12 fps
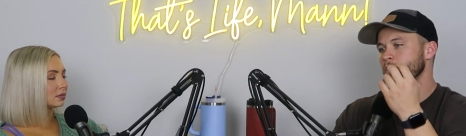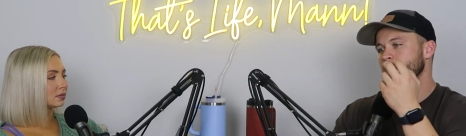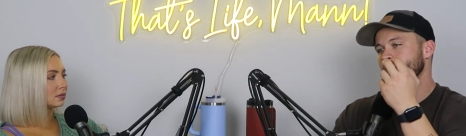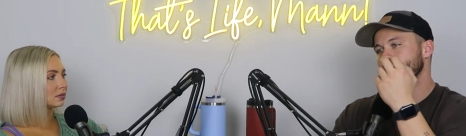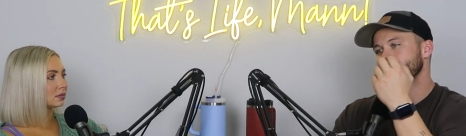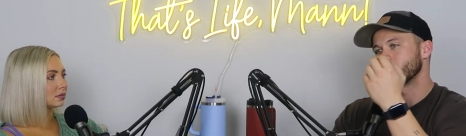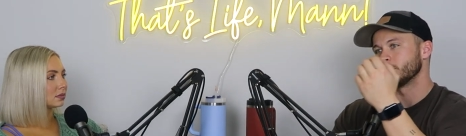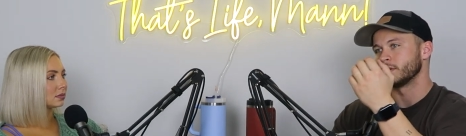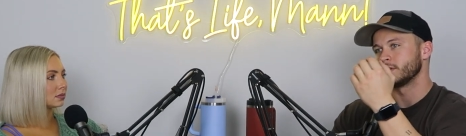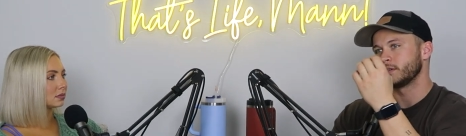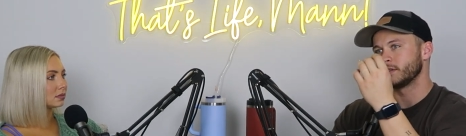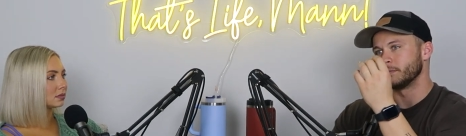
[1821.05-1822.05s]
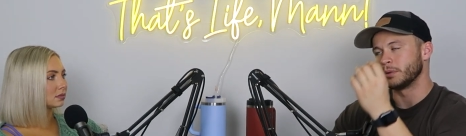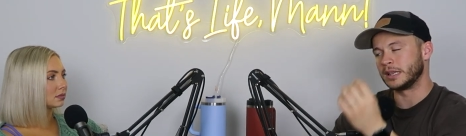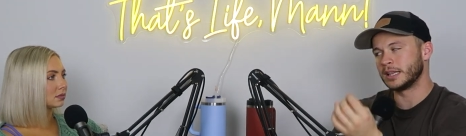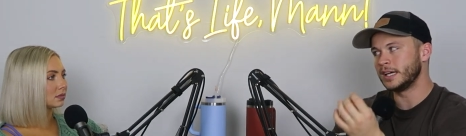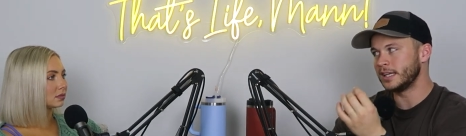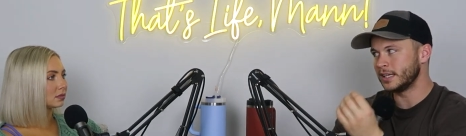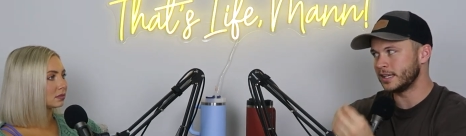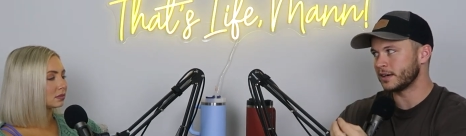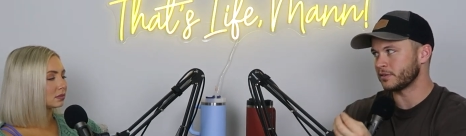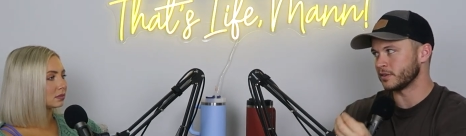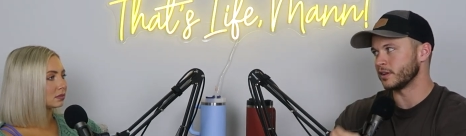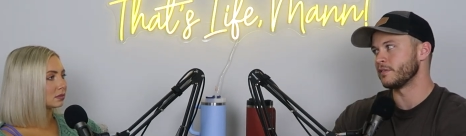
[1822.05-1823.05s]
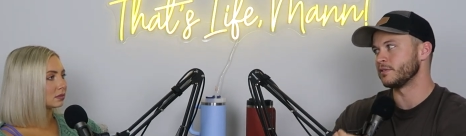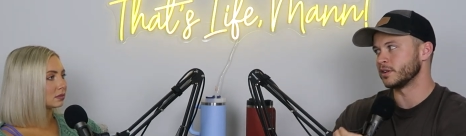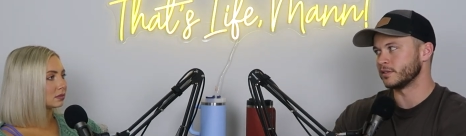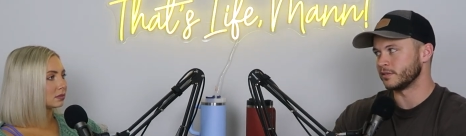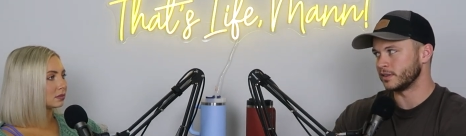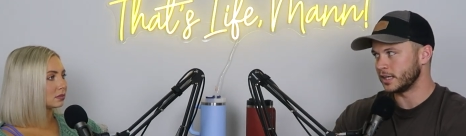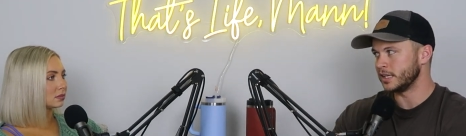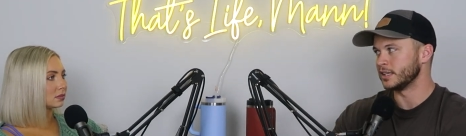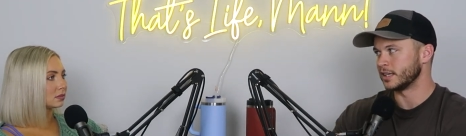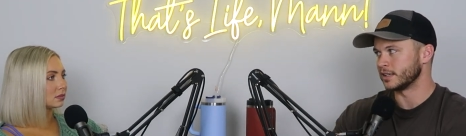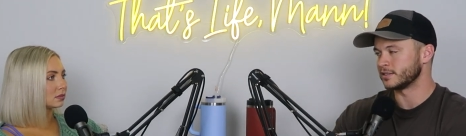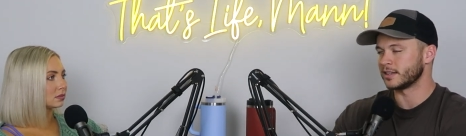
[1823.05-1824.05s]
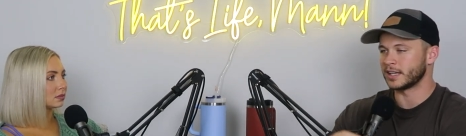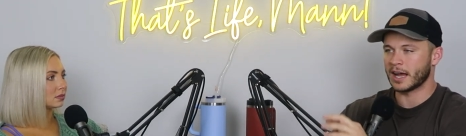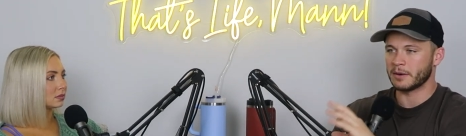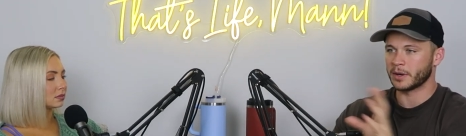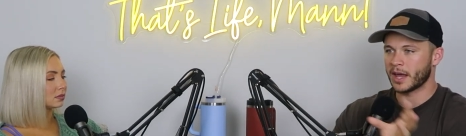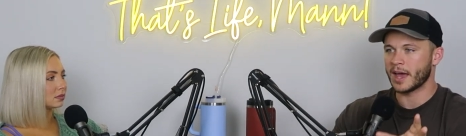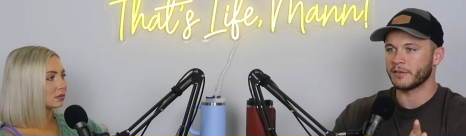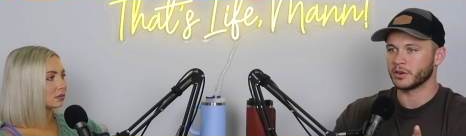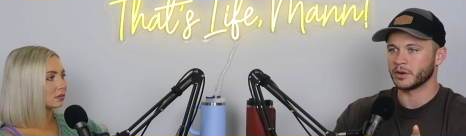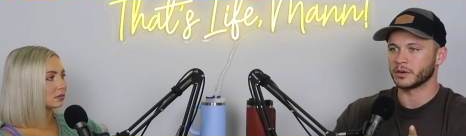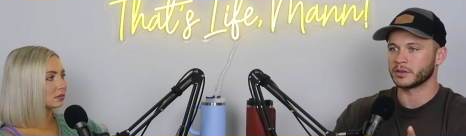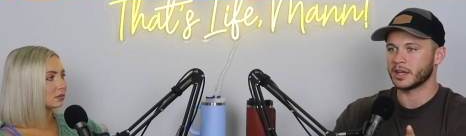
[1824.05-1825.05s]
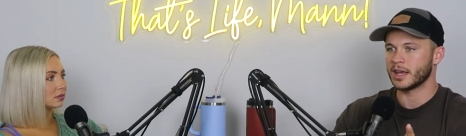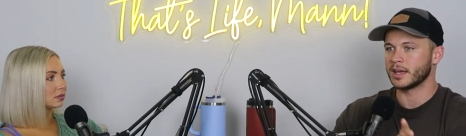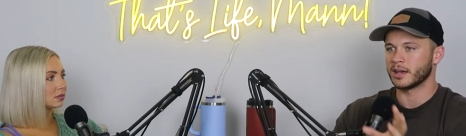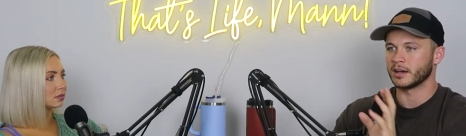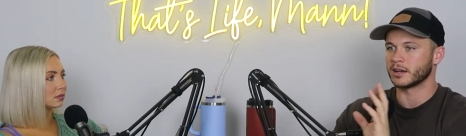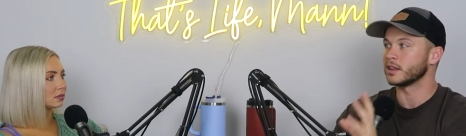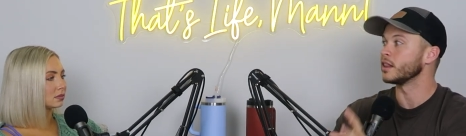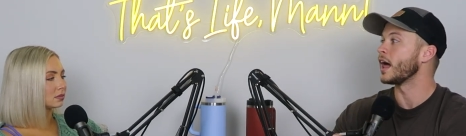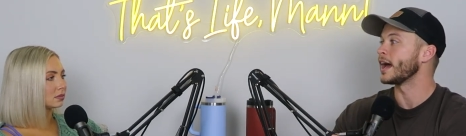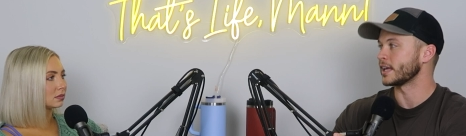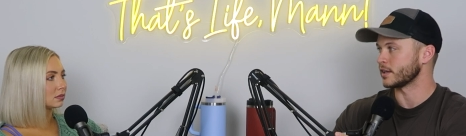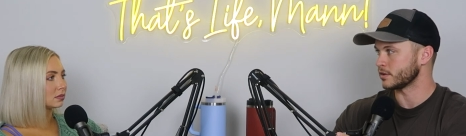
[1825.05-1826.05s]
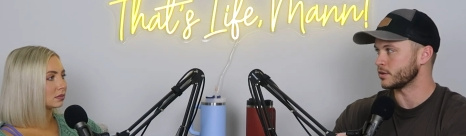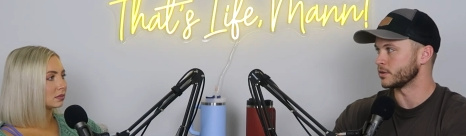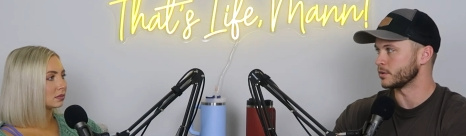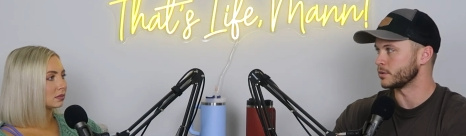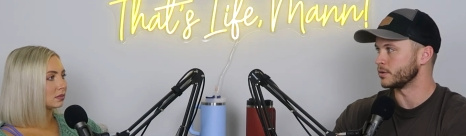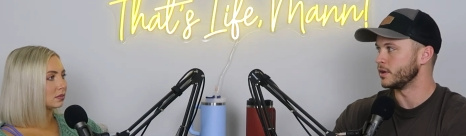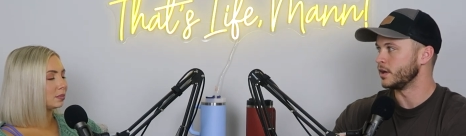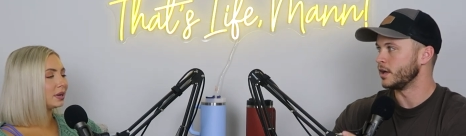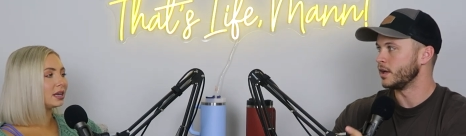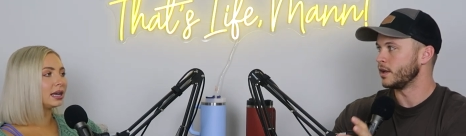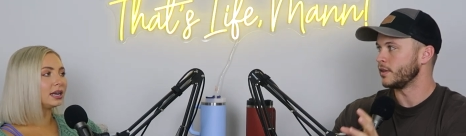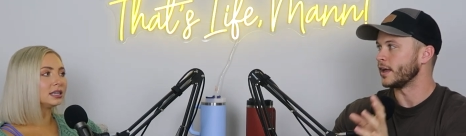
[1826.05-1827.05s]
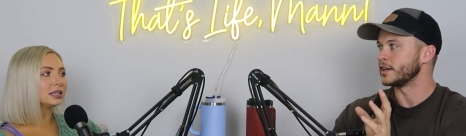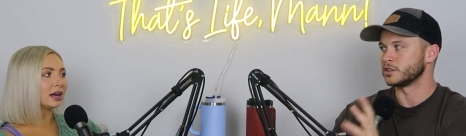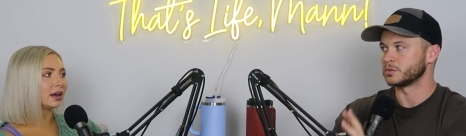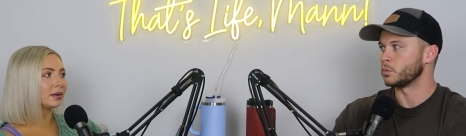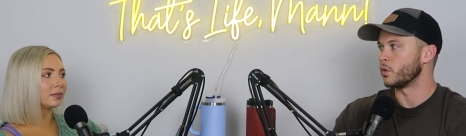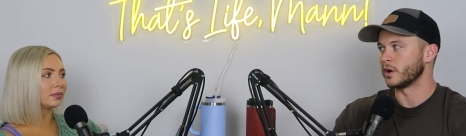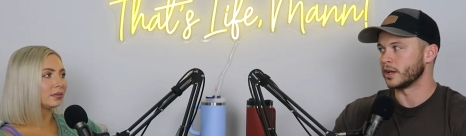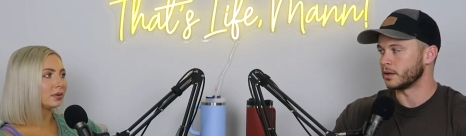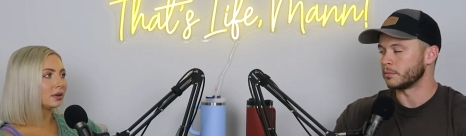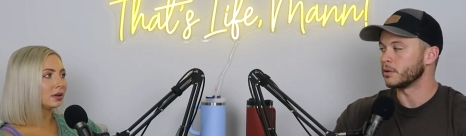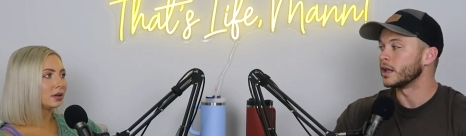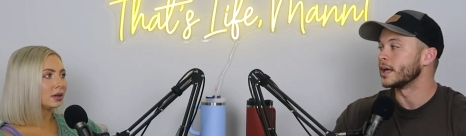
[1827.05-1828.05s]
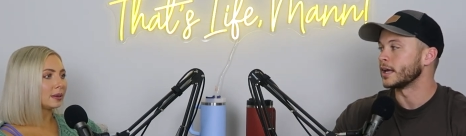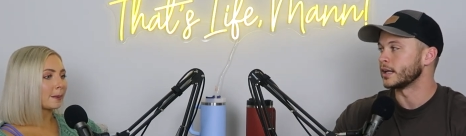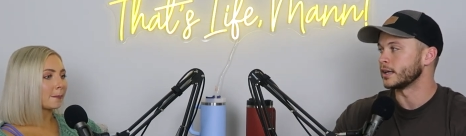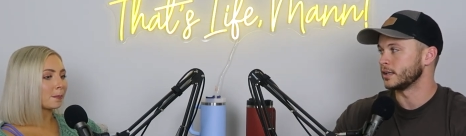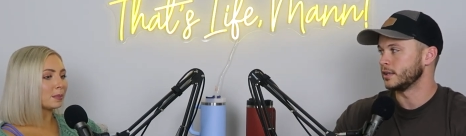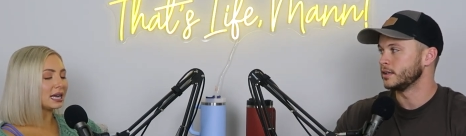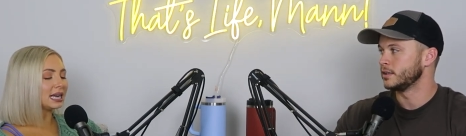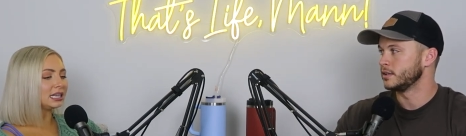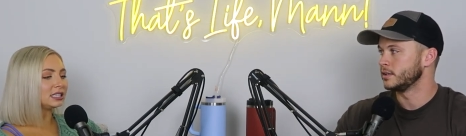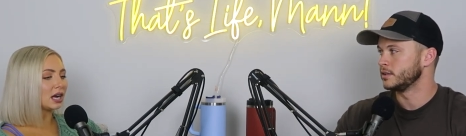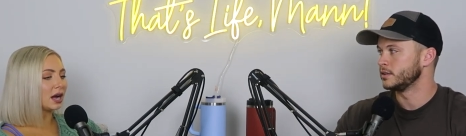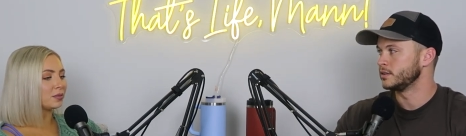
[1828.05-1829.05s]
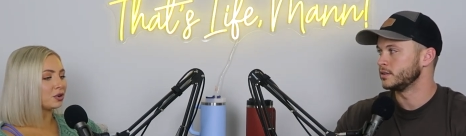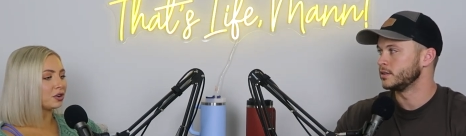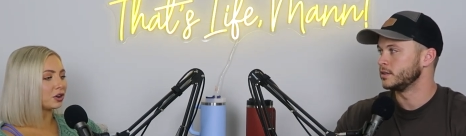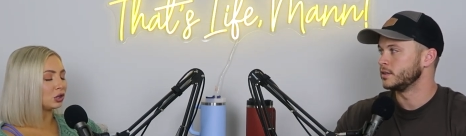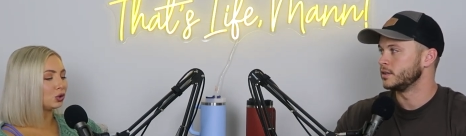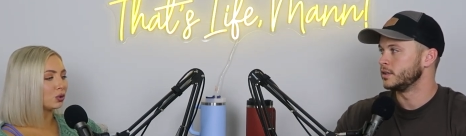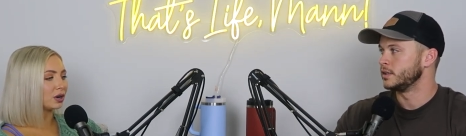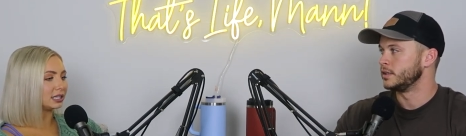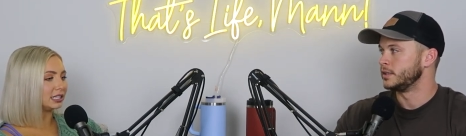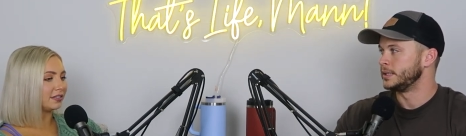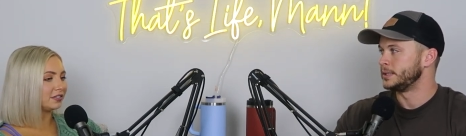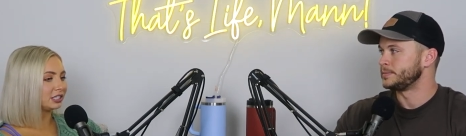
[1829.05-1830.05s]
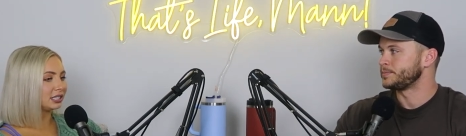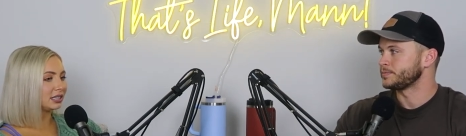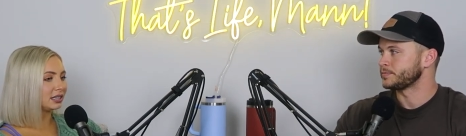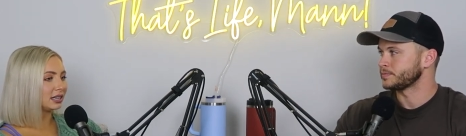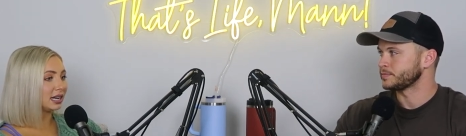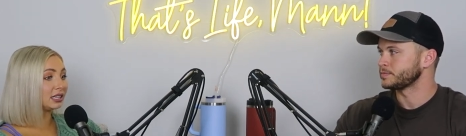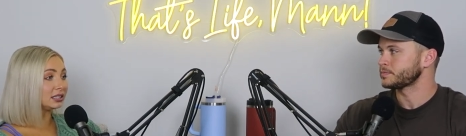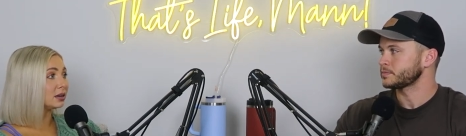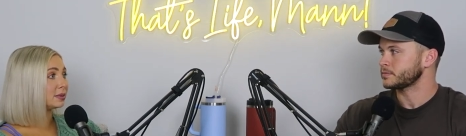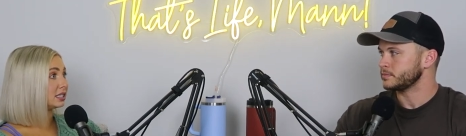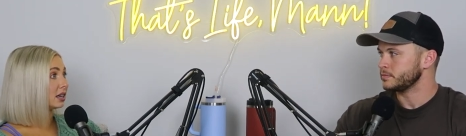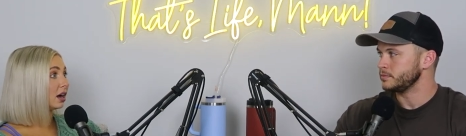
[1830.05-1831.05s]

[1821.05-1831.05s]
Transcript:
Speaker 1: you got to get to a completely different level of leanness than I would ever take a client to. But
Speaker 2: anytime that just wanted a plan. But anytime you're in a caloric deficit, it's going to be